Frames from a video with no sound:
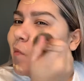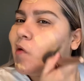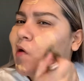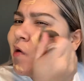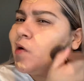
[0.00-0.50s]

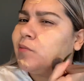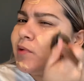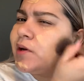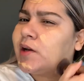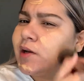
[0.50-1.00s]
And I'm
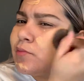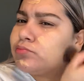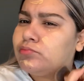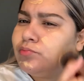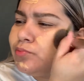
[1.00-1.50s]
like,
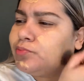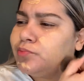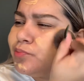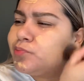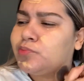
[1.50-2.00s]

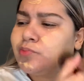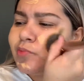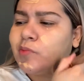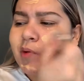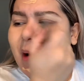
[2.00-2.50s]

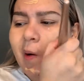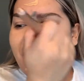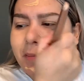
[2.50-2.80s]
no.